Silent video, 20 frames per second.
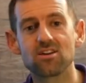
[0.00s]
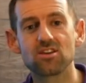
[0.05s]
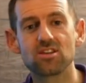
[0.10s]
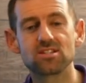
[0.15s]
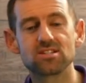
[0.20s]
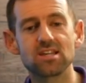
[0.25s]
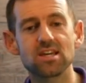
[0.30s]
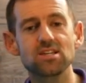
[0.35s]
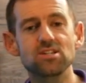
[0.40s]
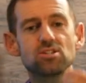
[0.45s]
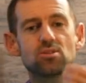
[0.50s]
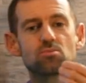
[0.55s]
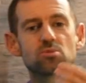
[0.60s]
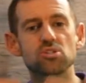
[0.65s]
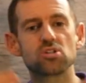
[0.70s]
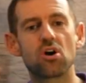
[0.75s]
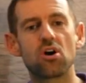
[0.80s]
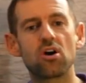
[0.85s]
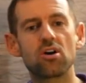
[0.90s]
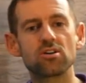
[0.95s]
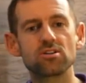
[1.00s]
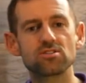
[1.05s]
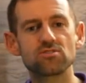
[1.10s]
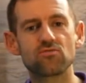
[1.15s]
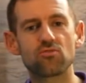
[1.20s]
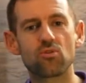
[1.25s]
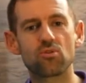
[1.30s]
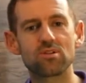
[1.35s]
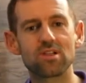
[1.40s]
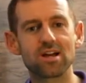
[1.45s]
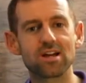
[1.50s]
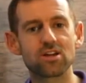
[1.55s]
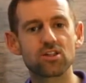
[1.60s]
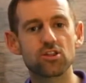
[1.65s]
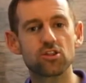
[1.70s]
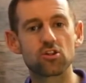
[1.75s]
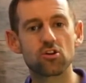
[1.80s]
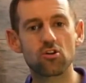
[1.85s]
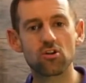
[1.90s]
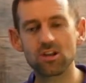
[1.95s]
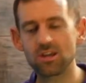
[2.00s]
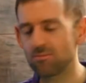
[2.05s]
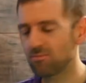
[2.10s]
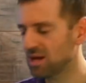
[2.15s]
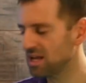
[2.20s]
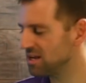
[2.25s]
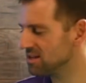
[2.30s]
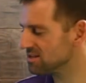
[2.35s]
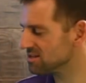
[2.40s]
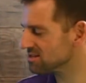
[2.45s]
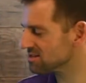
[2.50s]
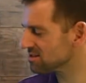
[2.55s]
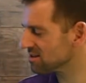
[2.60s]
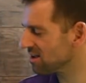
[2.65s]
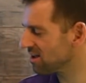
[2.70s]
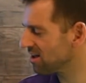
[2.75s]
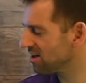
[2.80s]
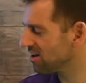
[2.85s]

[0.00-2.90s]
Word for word: Sing some songs for like thirty minutes.